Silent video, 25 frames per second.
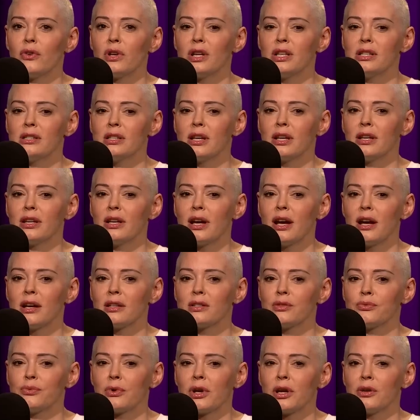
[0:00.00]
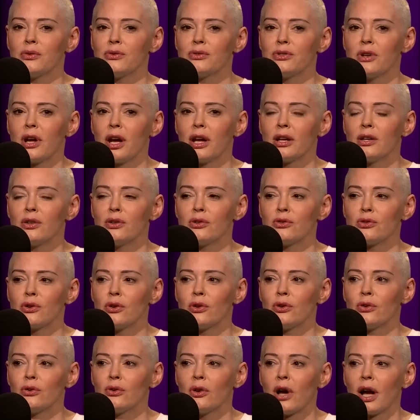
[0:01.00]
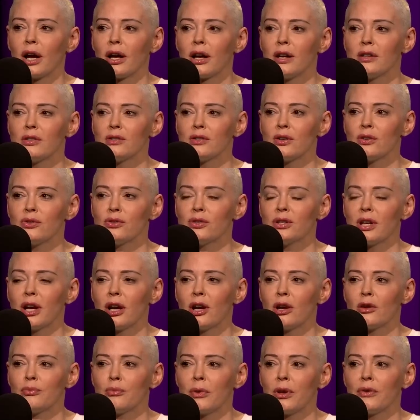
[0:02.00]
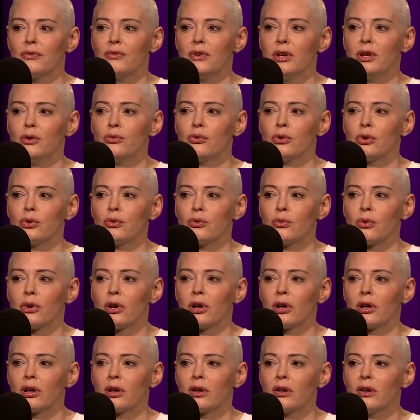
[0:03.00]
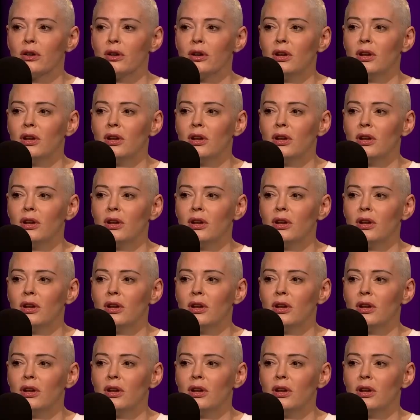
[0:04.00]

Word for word: And he said, yes, when I was nine years old, I got so scared my feet wouldn't work.